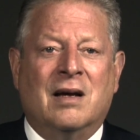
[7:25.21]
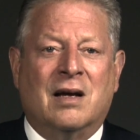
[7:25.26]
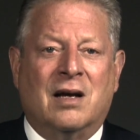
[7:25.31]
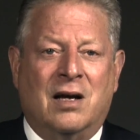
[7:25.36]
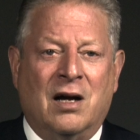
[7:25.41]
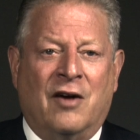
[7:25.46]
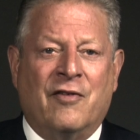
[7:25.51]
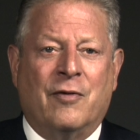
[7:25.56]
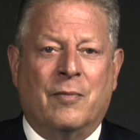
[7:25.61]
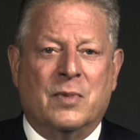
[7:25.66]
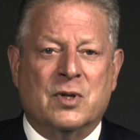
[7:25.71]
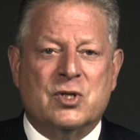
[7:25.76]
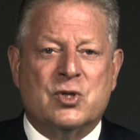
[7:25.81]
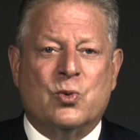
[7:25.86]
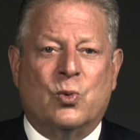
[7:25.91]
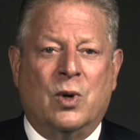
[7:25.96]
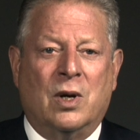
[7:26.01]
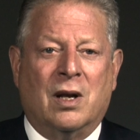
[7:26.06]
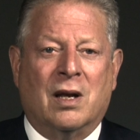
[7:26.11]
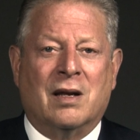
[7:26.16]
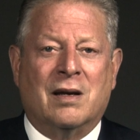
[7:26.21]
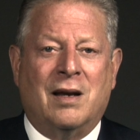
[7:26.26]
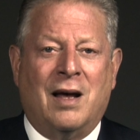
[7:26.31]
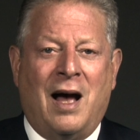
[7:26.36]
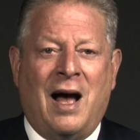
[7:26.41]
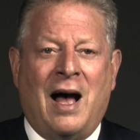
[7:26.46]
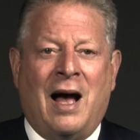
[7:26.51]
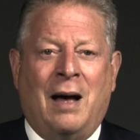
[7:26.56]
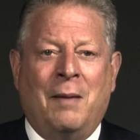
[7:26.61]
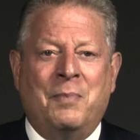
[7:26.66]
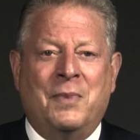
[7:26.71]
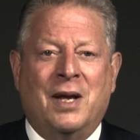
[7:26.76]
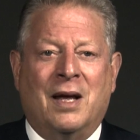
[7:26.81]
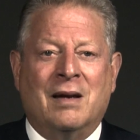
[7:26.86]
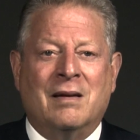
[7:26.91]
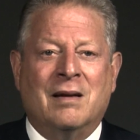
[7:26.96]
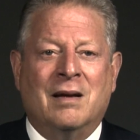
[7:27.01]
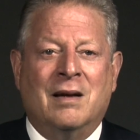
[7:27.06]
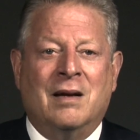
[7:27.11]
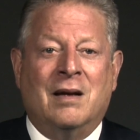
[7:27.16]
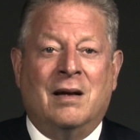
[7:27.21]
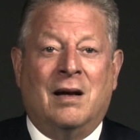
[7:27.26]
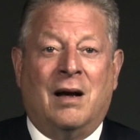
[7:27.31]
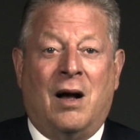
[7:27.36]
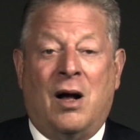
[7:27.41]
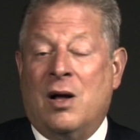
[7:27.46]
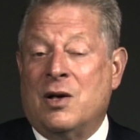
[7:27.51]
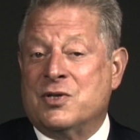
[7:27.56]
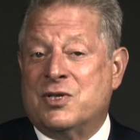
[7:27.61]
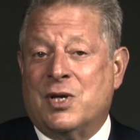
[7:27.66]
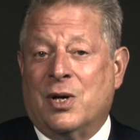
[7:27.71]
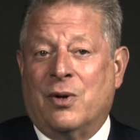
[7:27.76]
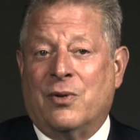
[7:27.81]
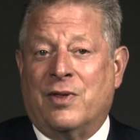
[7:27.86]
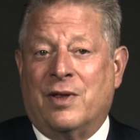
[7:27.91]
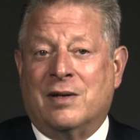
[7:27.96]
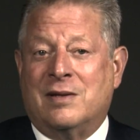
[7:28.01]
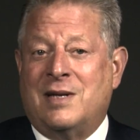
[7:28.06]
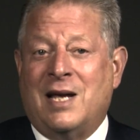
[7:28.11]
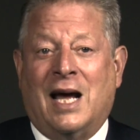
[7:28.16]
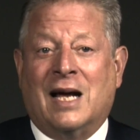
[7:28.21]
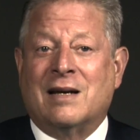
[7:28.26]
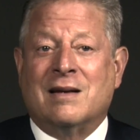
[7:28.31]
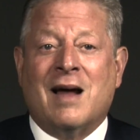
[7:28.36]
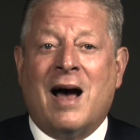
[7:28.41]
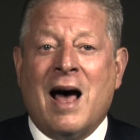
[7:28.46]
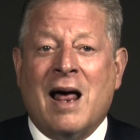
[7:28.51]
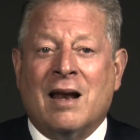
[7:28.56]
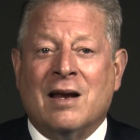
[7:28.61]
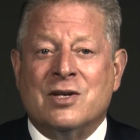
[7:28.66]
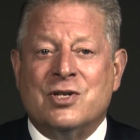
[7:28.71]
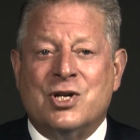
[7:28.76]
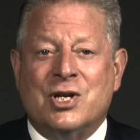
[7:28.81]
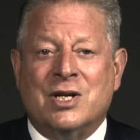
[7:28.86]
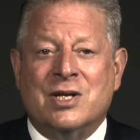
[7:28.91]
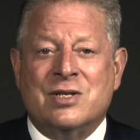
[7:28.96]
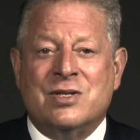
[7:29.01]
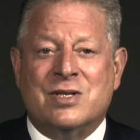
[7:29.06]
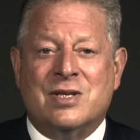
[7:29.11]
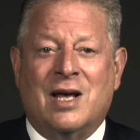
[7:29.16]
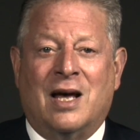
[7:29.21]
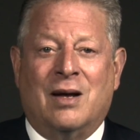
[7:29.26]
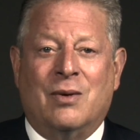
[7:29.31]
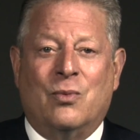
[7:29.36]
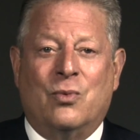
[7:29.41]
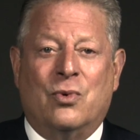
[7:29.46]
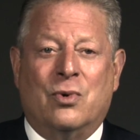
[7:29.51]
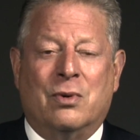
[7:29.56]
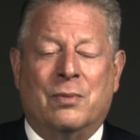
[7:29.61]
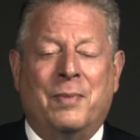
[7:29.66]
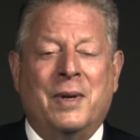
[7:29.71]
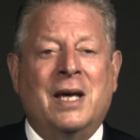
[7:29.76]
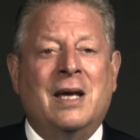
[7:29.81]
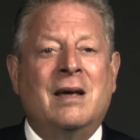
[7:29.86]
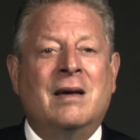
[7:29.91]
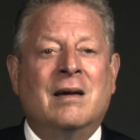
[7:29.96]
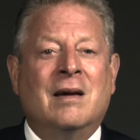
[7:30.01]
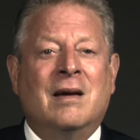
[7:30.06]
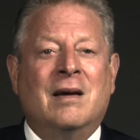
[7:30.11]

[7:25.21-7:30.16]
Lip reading: governments will adopt, and also the technologies that will be